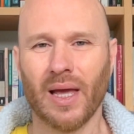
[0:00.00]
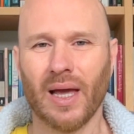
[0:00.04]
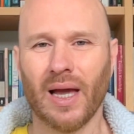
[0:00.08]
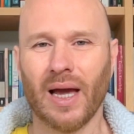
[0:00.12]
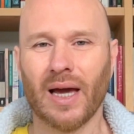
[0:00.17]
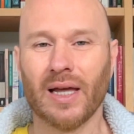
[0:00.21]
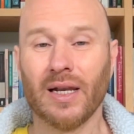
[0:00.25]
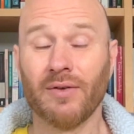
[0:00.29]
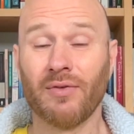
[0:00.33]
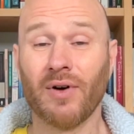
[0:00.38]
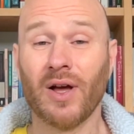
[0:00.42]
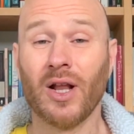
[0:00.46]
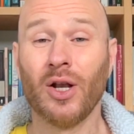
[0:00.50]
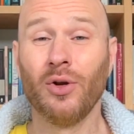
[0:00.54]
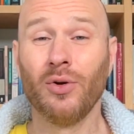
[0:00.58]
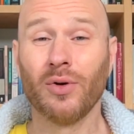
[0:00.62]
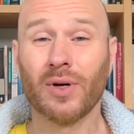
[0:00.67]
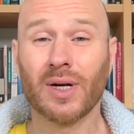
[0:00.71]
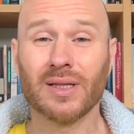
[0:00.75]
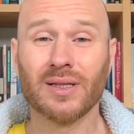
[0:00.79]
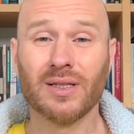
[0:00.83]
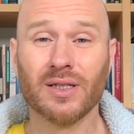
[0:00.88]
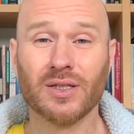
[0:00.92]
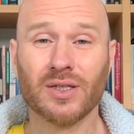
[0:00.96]
And if I
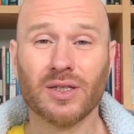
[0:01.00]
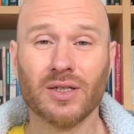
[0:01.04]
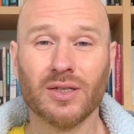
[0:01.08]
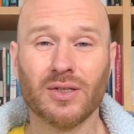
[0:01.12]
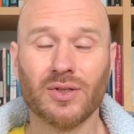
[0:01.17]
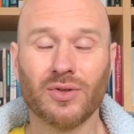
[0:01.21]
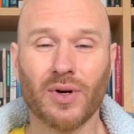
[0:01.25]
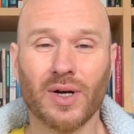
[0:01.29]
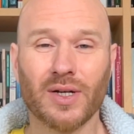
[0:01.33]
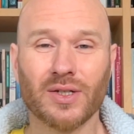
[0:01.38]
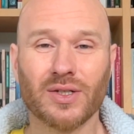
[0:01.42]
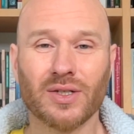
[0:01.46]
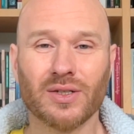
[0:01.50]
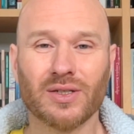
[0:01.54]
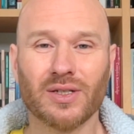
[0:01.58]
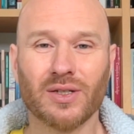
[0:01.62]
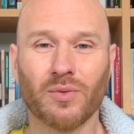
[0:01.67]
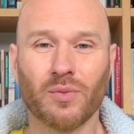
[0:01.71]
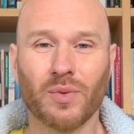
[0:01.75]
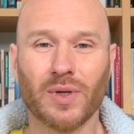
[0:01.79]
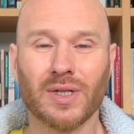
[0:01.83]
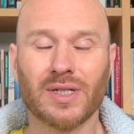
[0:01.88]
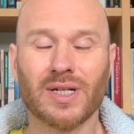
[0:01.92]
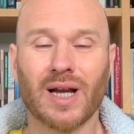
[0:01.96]
look at the situations
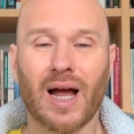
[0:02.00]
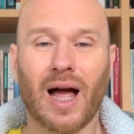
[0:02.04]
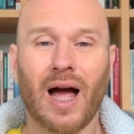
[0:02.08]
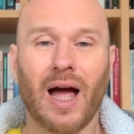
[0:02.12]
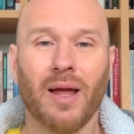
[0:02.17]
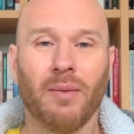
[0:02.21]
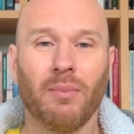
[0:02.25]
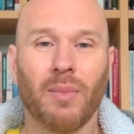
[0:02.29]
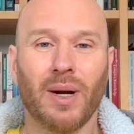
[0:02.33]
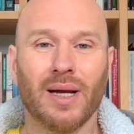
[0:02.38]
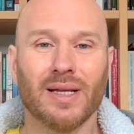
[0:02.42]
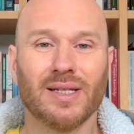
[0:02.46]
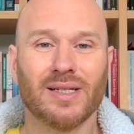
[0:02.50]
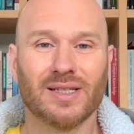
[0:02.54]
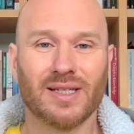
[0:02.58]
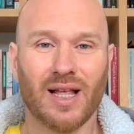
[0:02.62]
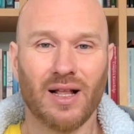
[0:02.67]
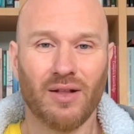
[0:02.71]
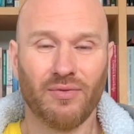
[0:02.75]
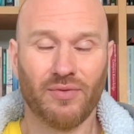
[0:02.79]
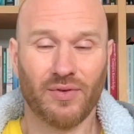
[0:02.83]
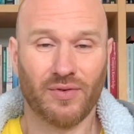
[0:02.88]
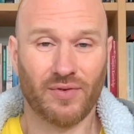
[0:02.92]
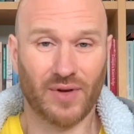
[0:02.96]
in which I
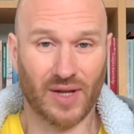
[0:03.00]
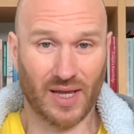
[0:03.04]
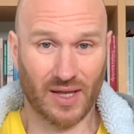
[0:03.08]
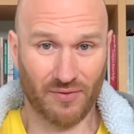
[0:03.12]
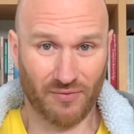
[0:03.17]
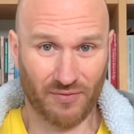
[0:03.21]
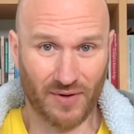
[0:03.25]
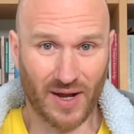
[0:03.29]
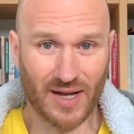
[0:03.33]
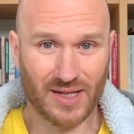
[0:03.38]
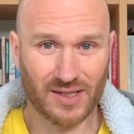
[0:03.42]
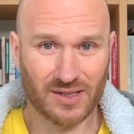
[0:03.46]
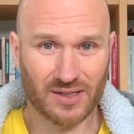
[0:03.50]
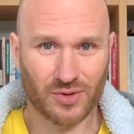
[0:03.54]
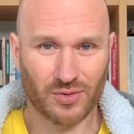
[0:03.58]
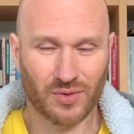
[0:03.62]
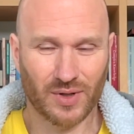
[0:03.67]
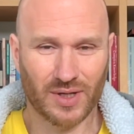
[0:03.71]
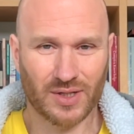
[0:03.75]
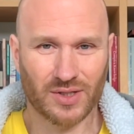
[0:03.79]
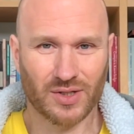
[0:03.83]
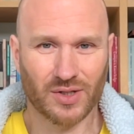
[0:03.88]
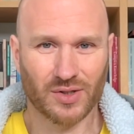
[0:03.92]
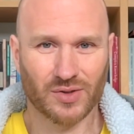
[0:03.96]
myself, if I can find
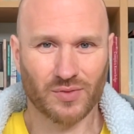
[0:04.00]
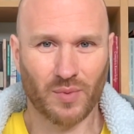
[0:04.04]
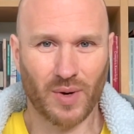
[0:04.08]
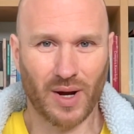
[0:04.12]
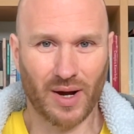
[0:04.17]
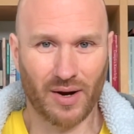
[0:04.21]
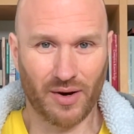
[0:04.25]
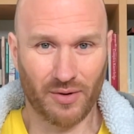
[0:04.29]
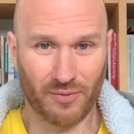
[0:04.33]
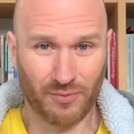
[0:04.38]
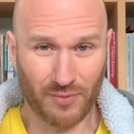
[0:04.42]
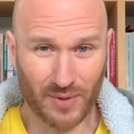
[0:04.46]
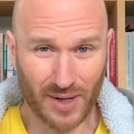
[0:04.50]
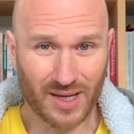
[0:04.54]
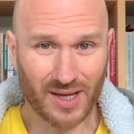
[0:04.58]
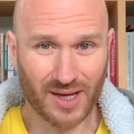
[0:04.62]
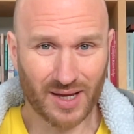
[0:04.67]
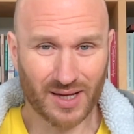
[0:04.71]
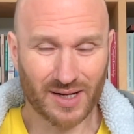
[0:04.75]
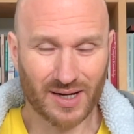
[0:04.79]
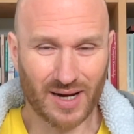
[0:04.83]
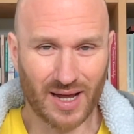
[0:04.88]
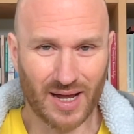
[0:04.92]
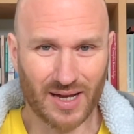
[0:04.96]
situations where I
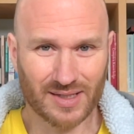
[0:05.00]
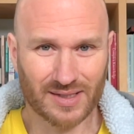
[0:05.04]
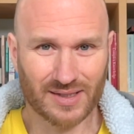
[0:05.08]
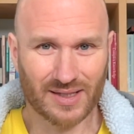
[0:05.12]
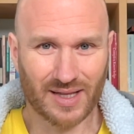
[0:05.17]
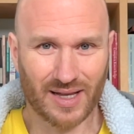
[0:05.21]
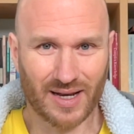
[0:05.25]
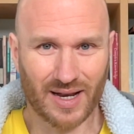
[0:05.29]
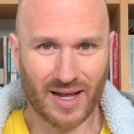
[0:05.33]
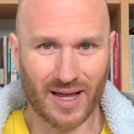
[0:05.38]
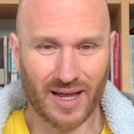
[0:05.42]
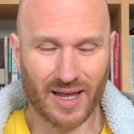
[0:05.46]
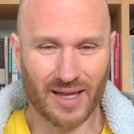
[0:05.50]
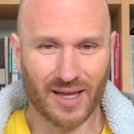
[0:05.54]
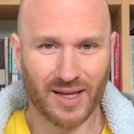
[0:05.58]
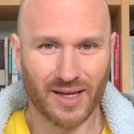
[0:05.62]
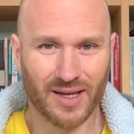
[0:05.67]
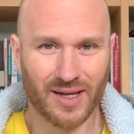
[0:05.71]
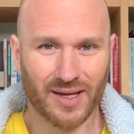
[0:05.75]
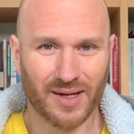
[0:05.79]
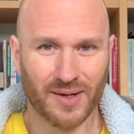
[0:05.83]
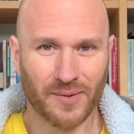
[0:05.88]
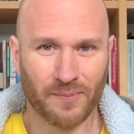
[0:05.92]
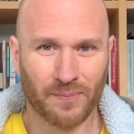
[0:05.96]
recognize that I
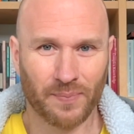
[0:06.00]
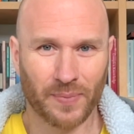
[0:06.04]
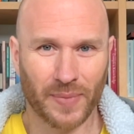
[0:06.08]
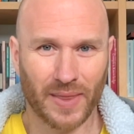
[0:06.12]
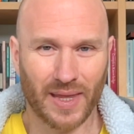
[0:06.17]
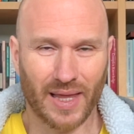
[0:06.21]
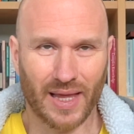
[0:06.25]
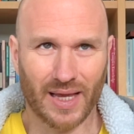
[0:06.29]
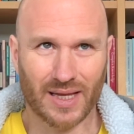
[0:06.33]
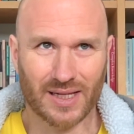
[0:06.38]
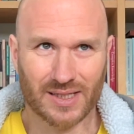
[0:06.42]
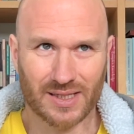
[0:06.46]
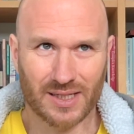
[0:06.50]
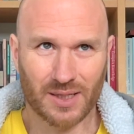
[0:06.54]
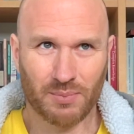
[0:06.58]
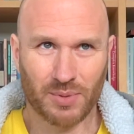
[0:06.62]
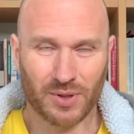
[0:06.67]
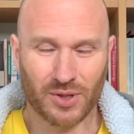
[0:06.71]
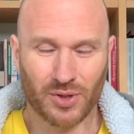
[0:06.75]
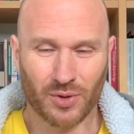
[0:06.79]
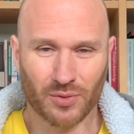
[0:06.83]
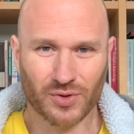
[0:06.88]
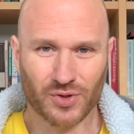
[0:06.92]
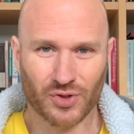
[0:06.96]

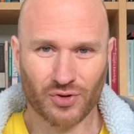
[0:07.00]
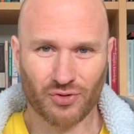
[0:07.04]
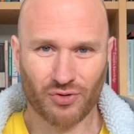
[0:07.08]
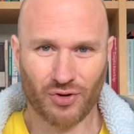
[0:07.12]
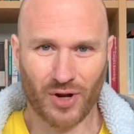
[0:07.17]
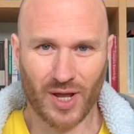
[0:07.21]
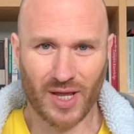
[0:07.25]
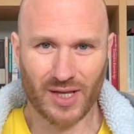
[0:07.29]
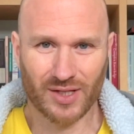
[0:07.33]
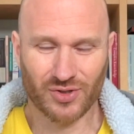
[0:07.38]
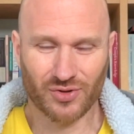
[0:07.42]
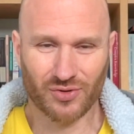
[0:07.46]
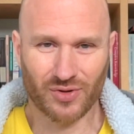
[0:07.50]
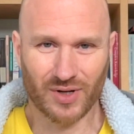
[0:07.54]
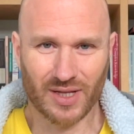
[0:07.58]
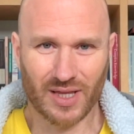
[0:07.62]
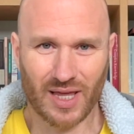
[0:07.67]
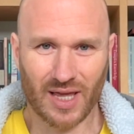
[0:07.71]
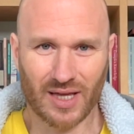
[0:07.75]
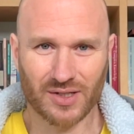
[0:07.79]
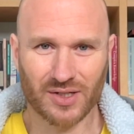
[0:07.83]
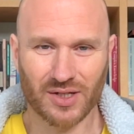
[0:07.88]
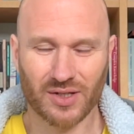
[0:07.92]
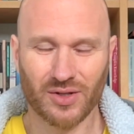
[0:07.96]
exhibit those traits or
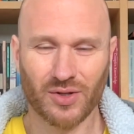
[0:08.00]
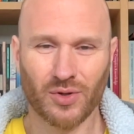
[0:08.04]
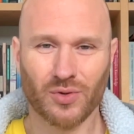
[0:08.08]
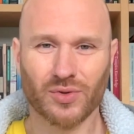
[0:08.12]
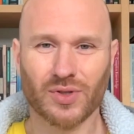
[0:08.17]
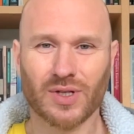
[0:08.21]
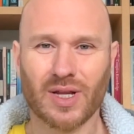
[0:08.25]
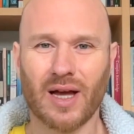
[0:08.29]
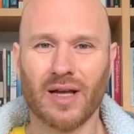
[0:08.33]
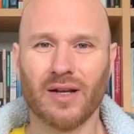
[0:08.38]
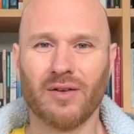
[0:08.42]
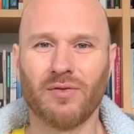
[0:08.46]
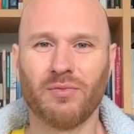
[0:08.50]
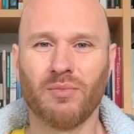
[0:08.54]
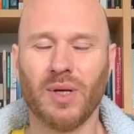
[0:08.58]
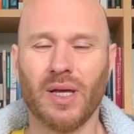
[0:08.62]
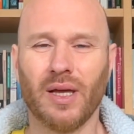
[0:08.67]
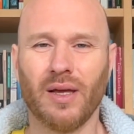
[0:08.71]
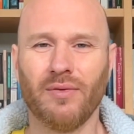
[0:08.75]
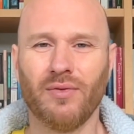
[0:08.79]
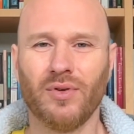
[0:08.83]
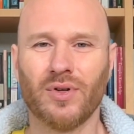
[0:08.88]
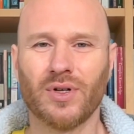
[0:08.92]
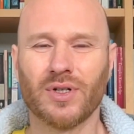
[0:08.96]
engage in those kind of
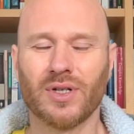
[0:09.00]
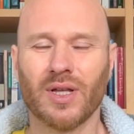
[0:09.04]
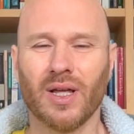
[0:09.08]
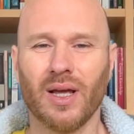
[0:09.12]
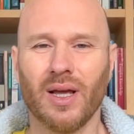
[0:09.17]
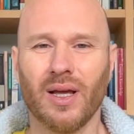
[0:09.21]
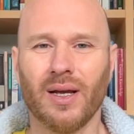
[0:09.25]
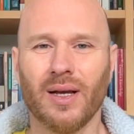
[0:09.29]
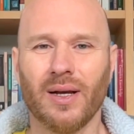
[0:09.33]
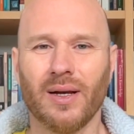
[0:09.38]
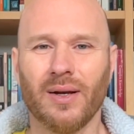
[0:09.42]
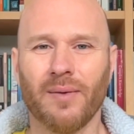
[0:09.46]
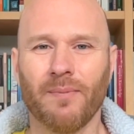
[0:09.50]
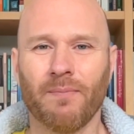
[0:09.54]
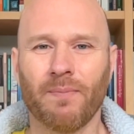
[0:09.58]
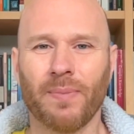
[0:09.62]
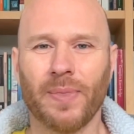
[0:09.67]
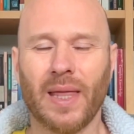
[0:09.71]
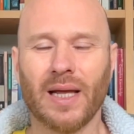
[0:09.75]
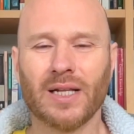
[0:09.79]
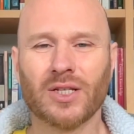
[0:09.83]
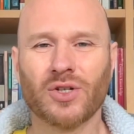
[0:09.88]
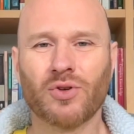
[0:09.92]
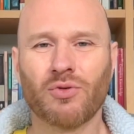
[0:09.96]
behaviors,
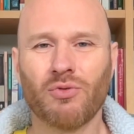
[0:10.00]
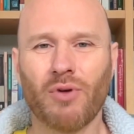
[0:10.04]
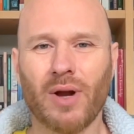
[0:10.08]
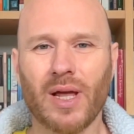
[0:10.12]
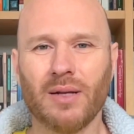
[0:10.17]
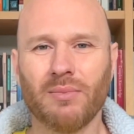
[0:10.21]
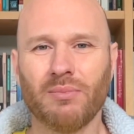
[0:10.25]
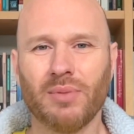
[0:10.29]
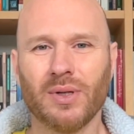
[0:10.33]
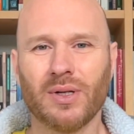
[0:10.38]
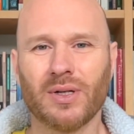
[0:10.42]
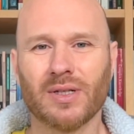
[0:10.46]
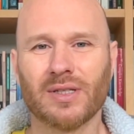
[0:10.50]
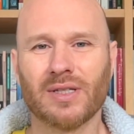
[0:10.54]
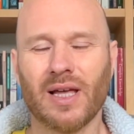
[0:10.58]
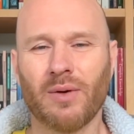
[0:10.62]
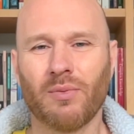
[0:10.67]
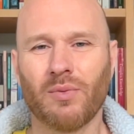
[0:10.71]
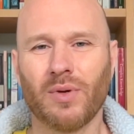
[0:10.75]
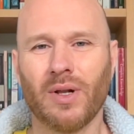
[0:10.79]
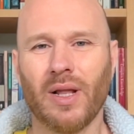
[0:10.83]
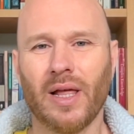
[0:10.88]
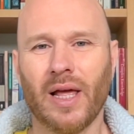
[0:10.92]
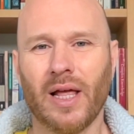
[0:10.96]
that's great, because
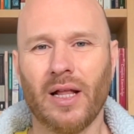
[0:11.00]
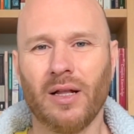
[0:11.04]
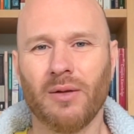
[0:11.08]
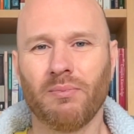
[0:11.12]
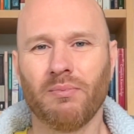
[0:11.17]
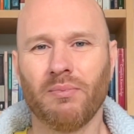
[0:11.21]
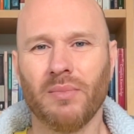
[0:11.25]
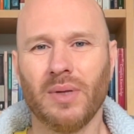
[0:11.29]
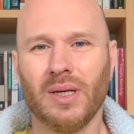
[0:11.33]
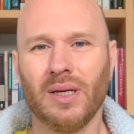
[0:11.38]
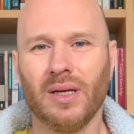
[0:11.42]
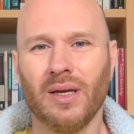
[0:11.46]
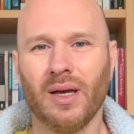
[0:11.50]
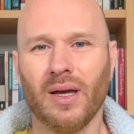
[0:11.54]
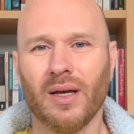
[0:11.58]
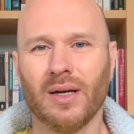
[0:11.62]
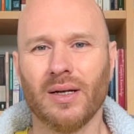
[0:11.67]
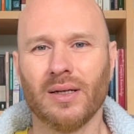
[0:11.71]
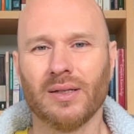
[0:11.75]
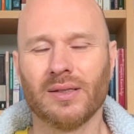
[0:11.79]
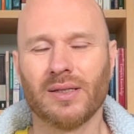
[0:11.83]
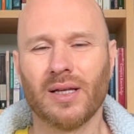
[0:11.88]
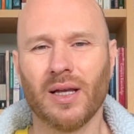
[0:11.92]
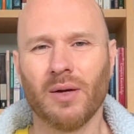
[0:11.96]
that will help me
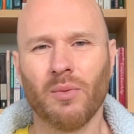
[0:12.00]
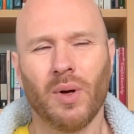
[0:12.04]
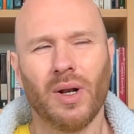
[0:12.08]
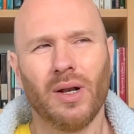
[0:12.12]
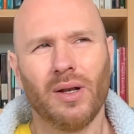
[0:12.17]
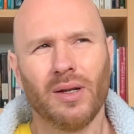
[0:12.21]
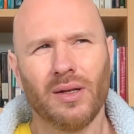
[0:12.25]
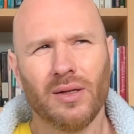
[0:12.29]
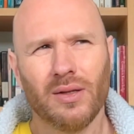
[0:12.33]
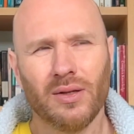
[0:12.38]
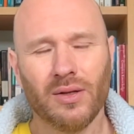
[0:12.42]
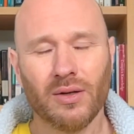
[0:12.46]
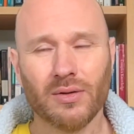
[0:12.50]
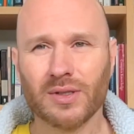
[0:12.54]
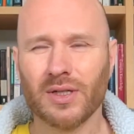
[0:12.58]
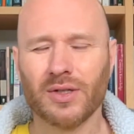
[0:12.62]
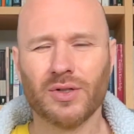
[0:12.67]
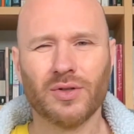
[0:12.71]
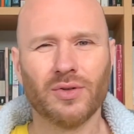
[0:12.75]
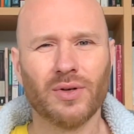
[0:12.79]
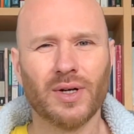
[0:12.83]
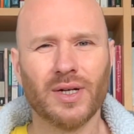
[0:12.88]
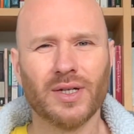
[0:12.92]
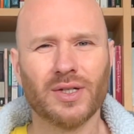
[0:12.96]
say, well, in those
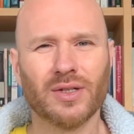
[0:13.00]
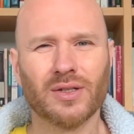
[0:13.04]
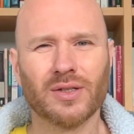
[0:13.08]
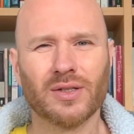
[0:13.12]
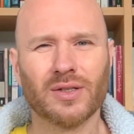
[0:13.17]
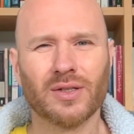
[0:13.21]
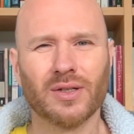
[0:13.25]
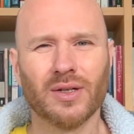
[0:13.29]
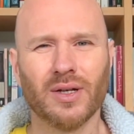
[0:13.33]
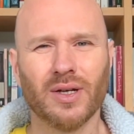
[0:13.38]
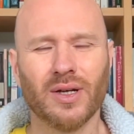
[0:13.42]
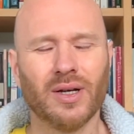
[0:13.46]
situations,